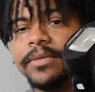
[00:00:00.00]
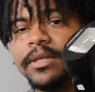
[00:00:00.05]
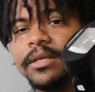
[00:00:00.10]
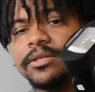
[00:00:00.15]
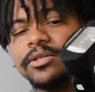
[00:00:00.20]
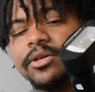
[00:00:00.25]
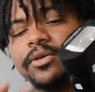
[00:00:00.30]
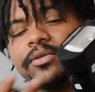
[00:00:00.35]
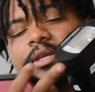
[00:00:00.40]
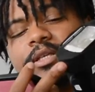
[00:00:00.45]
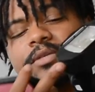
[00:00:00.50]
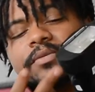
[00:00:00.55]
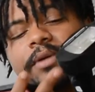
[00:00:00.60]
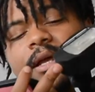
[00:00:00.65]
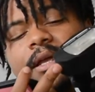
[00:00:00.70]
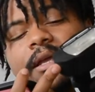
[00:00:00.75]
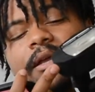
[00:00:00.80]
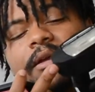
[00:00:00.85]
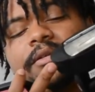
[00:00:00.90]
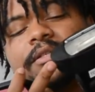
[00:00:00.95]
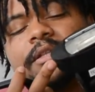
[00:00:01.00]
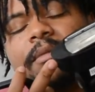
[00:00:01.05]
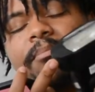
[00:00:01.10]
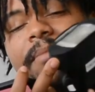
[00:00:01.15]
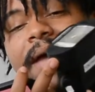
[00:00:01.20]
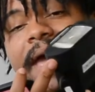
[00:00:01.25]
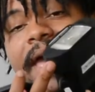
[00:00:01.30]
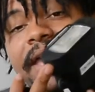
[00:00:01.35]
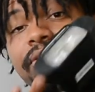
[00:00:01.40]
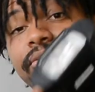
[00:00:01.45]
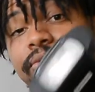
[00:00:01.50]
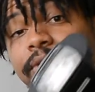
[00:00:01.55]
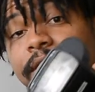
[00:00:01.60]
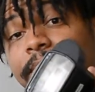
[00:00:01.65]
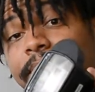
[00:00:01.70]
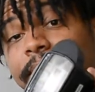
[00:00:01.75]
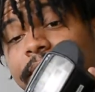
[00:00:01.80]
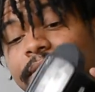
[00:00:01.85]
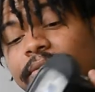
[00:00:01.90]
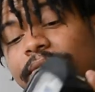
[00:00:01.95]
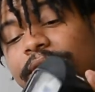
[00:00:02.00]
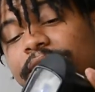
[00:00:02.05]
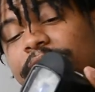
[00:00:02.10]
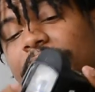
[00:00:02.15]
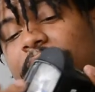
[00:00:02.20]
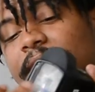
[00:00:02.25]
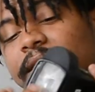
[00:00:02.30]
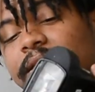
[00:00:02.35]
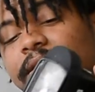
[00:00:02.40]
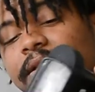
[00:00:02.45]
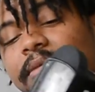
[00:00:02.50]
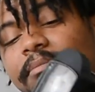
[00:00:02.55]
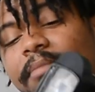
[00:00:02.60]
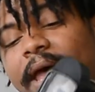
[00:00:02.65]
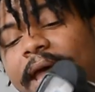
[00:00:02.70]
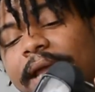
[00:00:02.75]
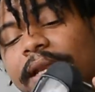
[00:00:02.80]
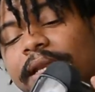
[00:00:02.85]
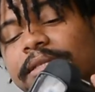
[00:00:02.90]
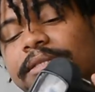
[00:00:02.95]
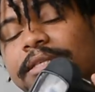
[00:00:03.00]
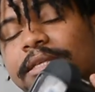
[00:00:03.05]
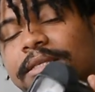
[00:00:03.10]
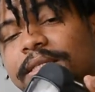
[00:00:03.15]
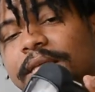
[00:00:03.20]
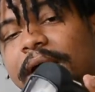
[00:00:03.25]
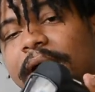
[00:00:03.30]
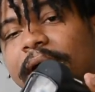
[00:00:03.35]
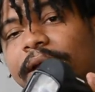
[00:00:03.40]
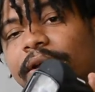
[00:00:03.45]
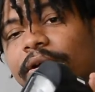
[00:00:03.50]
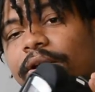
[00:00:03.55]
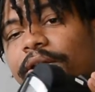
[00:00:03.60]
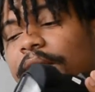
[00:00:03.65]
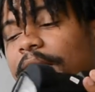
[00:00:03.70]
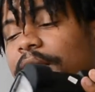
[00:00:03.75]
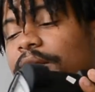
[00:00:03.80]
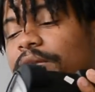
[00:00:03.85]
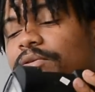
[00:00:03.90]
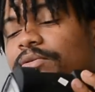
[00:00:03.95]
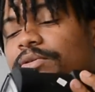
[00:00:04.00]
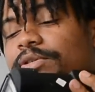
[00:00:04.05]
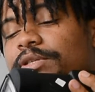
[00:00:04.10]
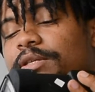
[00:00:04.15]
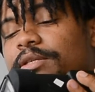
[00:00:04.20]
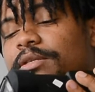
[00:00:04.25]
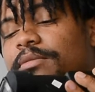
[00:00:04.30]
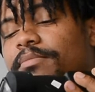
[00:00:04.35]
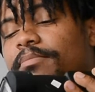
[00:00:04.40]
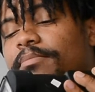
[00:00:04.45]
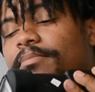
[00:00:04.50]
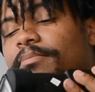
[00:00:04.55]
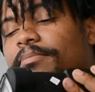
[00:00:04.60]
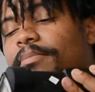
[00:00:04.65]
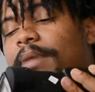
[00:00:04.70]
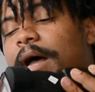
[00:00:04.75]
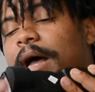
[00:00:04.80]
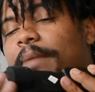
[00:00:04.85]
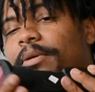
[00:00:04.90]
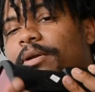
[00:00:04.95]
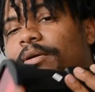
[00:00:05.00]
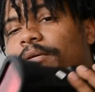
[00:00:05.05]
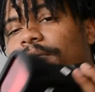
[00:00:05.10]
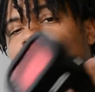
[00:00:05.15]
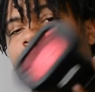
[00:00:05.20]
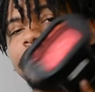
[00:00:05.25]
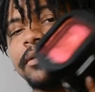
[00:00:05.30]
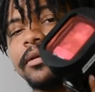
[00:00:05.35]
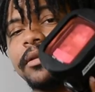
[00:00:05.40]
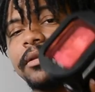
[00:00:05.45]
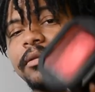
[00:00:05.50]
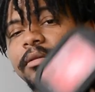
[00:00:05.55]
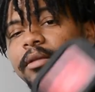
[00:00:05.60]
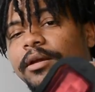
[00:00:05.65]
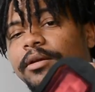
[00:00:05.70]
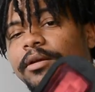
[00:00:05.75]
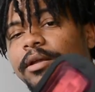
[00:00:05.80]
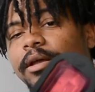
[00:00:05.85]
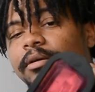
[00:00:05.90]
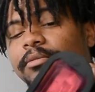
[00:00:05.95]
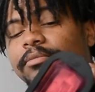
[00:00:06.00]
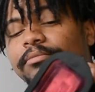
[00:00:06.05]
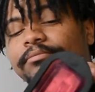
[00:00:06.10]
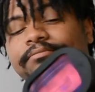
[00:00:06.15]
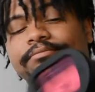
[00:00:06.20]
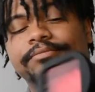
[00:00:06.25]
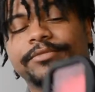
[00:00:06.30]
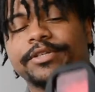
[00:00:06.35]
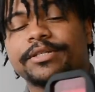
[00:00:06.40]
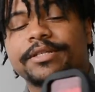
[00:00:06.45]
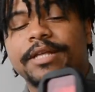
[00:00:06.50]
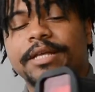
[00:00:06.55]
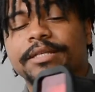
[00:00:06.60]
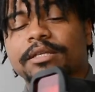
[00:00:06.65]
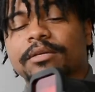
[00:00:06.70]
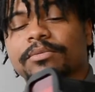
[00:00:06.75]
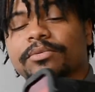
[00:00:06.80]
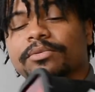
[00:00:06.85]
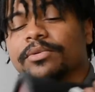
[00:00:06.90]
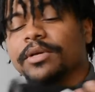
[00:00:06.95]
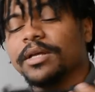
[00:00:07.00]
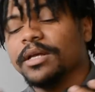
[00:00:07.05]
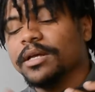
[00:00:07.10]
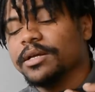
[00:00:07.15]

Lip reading: So this right here is the mag grip, which has the magnets inside. All you got to do is just pop it on there and there you go, just that simple.